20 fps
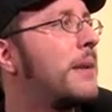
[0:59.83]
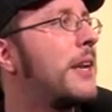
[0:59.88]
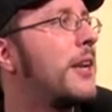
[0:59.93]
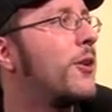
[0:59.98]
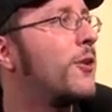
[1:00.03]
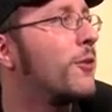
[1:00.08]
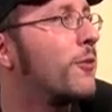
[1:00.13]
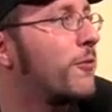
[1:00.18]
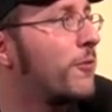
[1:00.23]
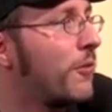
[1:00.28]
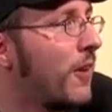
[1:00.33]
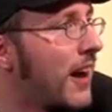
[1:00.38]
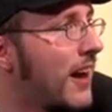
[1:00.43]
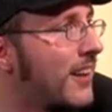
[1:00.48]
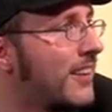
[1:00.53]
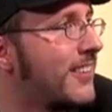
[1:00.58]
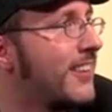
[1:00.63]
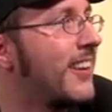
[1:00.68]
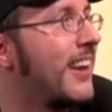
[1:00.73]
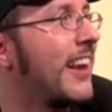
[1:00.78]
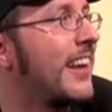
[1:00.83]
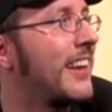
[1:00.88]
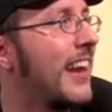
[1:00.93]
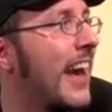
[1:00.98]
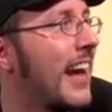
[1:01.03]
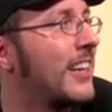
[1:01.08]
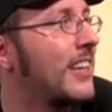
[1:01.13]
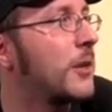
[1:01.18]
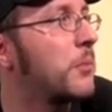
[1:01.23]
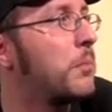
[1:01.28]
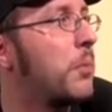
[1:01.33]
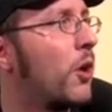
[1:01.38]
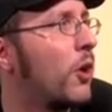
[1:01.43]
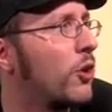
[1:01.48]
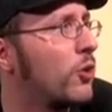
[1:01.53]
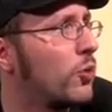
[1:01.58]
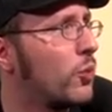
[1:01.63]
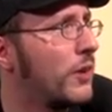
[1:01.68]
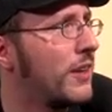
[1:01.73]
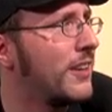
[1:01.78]
Peter Fonda and Alec
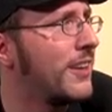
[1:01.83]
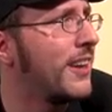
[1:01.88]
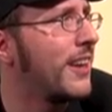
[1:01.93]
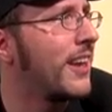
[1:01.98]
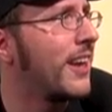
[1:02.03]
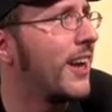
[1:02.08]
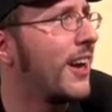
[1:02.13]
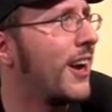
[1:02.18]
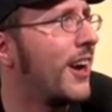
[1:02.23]
Baldwin